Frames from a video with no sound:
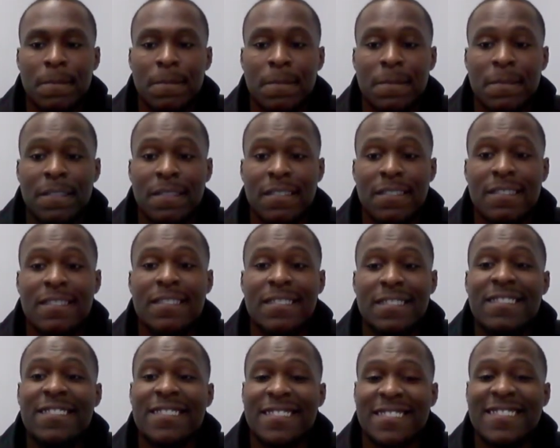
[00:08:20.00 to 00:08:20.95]
oh
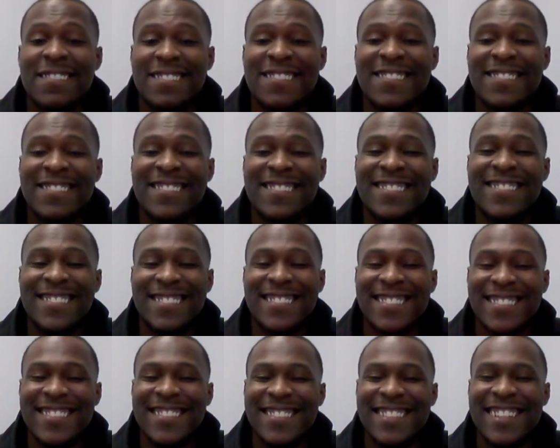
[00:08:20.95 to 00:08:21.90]
can you hook me up
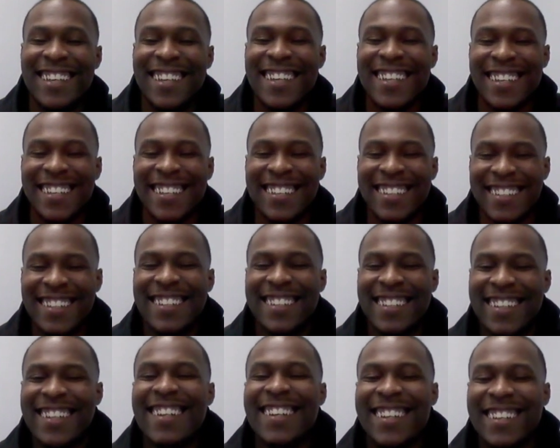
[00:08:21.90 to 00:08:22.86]
you yeah.
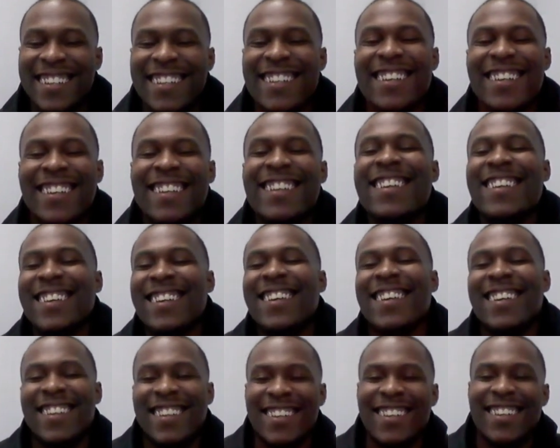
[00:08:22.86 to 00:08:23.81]
do that.
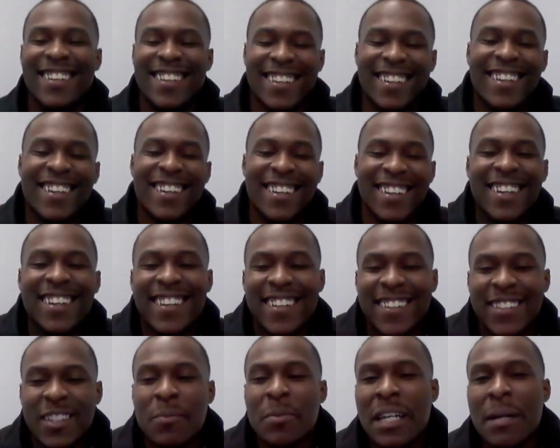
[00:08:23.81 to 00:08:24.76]
Yeah. yeah.
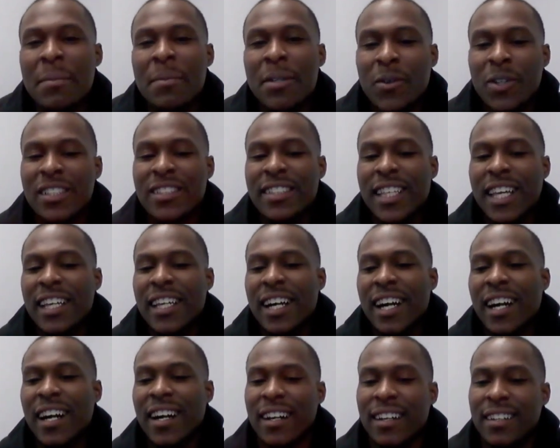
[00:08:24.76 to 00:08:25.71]
You become a real estate
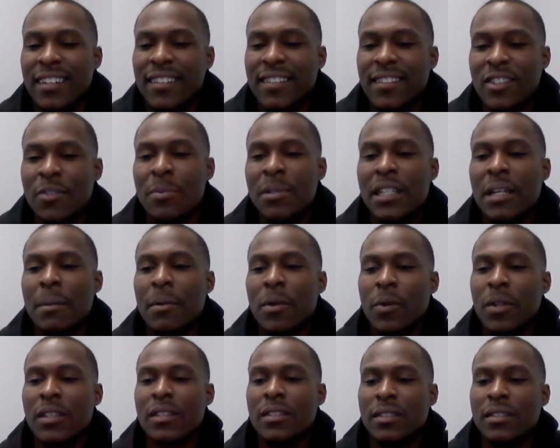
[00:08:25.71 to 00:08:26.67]
guy. You become
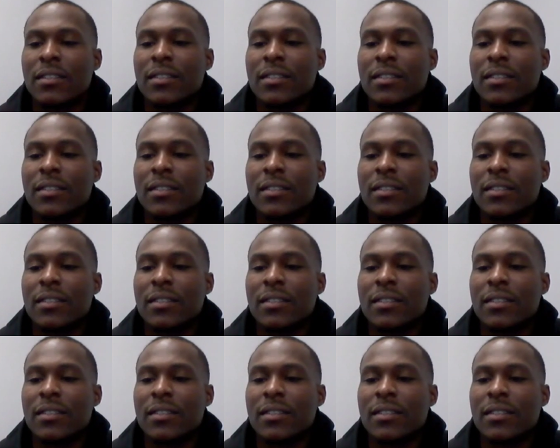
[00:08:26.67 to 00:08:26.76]
a real